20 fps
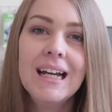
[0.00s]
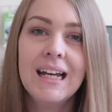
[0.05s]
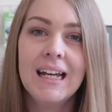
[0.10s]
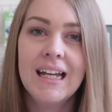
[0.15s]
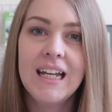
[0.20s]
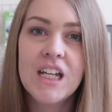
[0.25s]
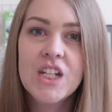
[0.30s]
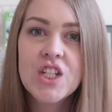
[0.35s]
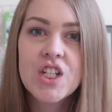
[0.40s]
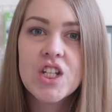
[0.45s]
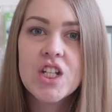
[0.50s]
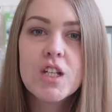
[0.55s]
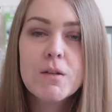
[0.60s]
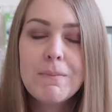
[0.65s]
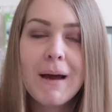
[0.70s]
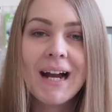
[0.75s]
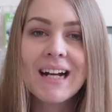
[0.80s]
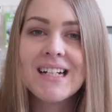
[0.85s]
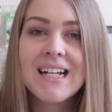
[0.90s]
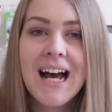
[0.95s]
He is just
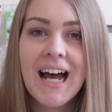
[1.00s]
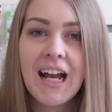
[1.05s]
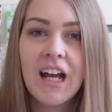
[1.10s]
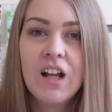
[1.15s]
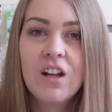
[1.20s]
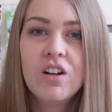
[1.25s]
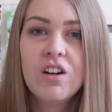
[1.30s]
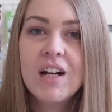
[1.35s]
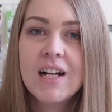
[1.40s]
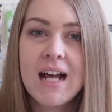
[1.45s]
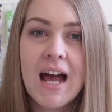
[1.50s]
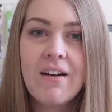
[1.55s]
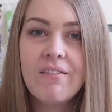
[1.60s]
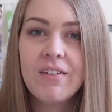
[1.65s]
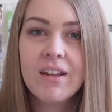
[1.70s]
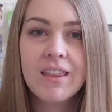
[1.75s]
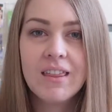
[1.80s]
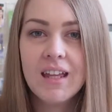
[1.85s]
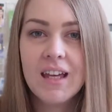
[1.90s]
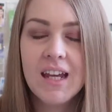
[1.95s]
spectacular at
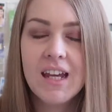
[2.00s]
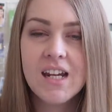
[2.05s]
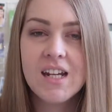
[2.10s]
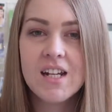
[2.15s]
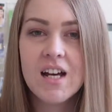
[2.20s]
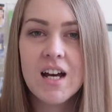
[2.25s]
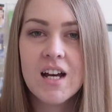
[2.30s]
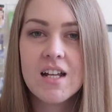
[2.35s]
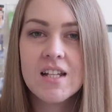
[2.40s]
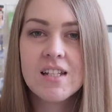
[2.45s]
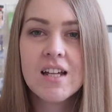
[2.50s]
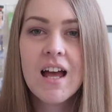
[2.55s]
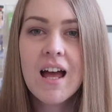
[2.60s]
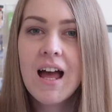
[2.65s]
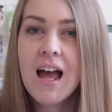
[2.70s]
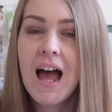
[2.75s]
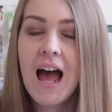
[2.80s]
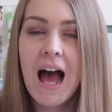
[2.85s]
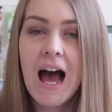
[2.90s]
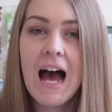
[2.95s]
everything he does
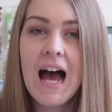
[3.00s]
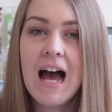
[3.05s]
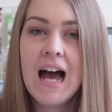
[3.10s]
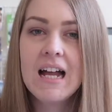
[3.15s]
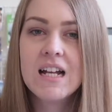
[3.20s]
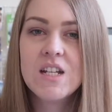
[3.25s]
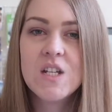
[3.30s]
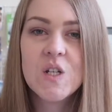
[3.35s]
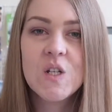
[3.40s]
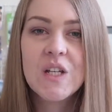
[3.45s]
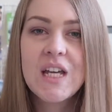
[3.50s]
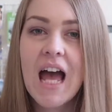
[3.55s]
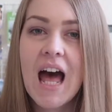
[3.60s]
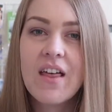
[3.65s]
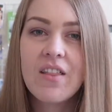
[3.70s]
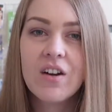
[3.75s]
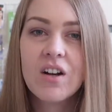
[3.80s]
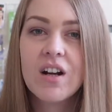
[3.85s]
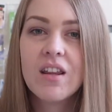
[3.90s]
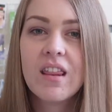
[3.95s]
and
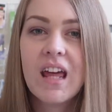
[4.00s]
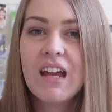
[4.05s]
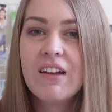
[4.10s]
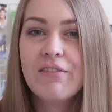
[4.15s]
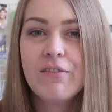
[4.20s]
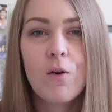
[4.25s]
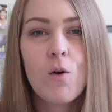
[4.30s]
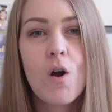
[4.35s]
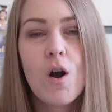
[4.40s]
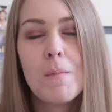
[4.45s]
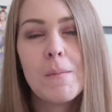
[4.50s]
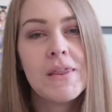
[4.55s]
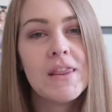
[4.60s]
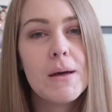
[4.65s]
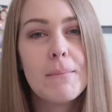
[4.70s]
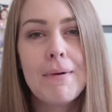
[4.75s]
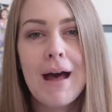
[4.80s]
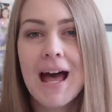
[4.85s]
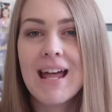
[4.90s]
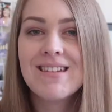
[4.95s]
together they form
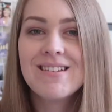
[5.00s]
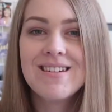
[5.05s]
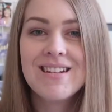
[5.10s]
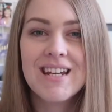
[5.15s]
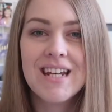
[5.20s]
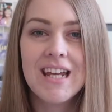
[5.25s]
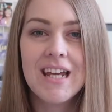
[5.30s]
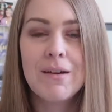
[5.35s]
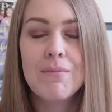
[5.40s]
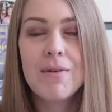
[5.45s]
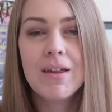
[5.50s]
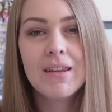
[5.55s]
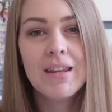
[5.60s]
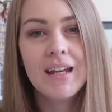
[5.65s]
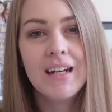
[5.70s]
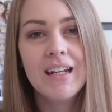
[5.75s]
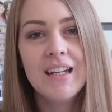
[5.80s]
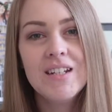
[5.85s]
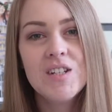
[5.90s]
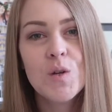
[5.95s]
the best team.
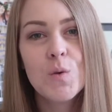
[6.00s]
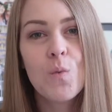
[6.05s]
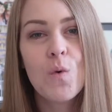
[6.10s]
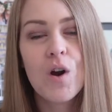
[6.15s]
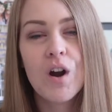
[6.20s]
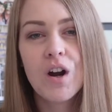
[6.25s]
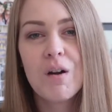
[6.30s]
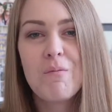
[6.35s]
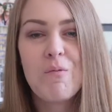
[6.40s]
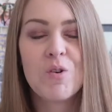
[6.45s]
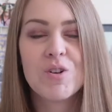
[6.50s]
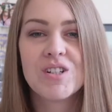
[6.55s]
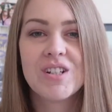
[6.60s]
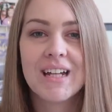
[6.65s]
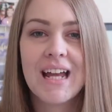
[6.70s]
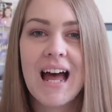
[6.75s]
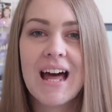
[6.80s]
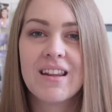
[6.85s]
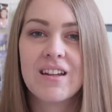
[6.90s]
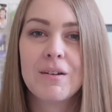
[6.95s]
They need to work more
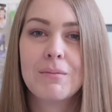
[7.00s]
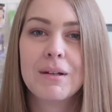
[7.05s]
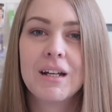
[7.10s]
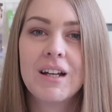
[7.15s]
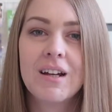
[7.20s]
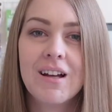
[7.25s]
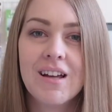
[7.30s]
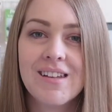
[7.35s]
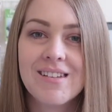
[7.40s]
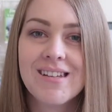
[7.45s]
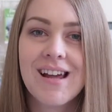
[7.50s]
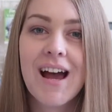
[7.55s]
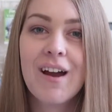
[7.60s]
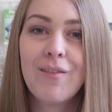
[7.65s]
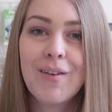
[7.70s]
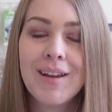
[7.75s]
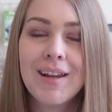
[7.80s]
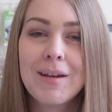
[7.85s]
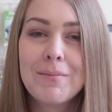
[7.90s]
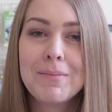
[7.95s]
together because I
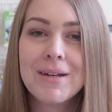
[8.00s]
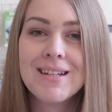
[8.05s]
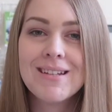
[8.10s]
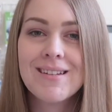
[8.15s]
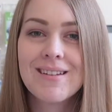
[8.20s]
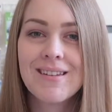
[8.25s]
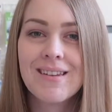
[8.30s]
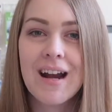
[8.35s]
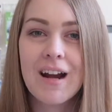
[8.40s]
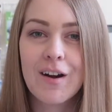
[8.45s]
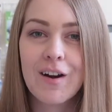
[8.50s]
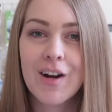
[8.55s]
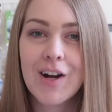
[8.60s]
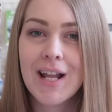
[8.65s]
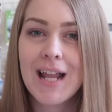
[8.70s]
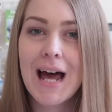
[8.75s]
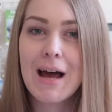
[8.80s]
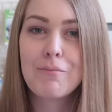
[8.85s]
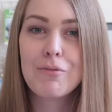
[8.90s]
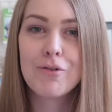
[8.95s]
really miss their
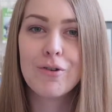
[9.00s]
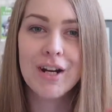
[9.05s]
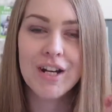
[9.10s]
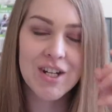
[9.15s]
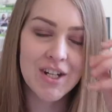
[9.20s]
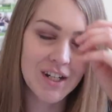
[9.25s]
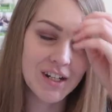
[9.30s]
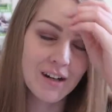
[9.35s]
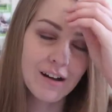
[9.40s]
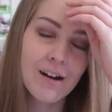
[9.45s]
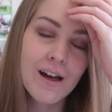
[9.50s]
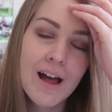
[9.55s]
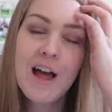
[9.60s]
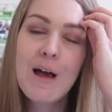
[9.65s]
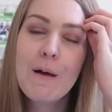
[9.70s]
collaboration.